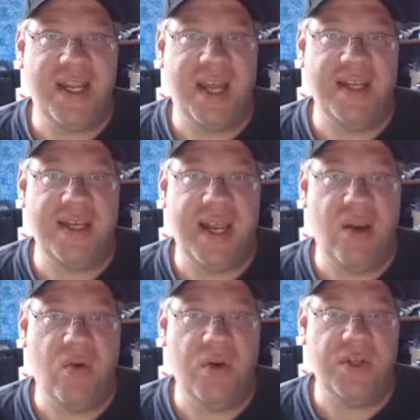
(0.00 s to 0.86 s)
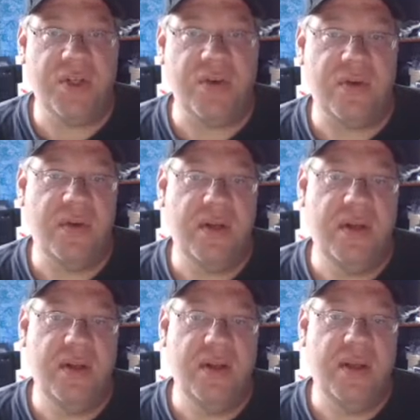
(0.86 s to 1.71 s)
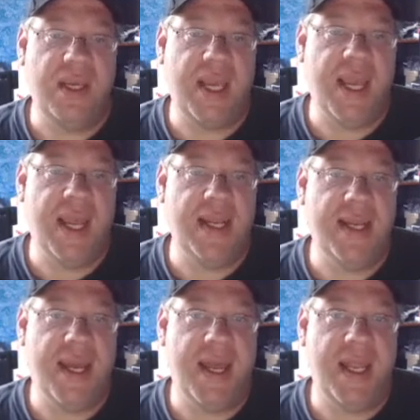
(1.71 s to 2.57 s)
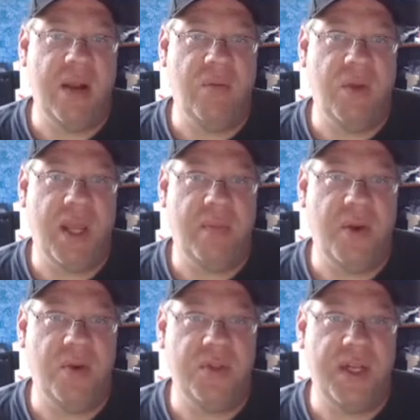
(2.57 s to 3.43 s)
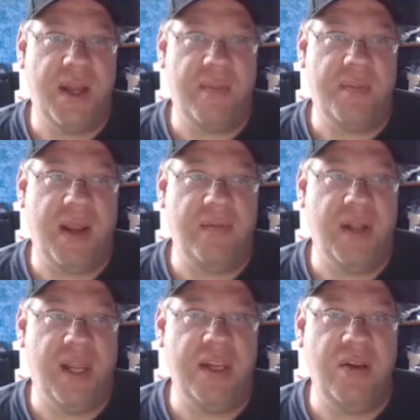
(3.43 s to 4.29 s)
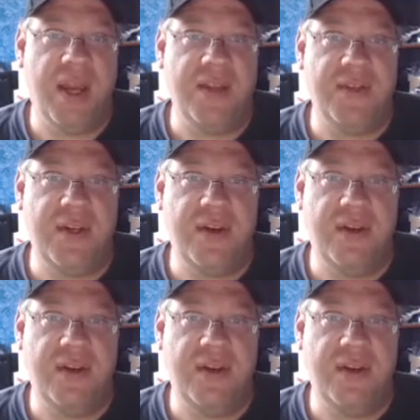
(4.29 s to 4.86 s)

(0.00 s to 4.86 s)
a day or two, and, uh, and then we'll get it posted up. But I'd like you guys to hear the